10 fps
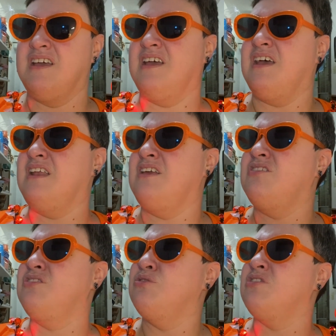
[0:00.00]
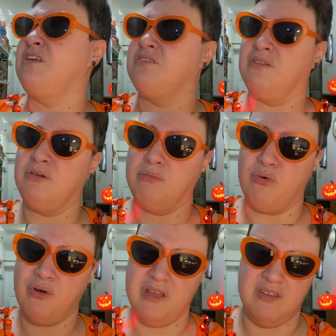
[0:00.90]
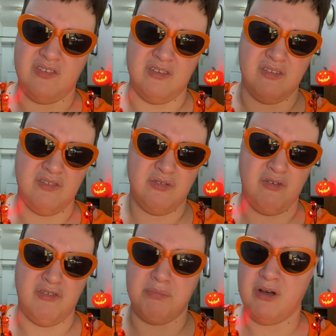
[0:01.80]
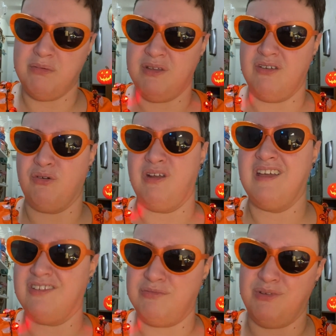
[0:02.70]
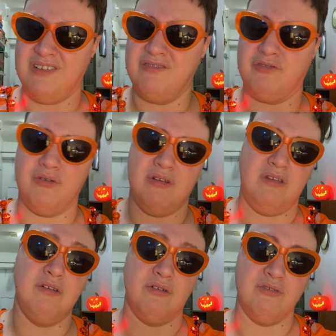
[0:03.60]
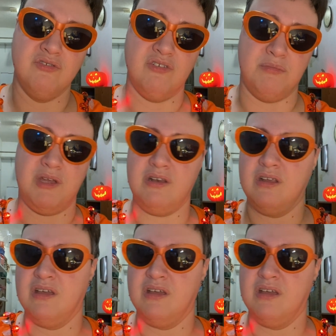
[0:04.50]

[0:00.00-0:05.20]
And he's using his little boy as a sort of a puppet, or he has been for years. I mean,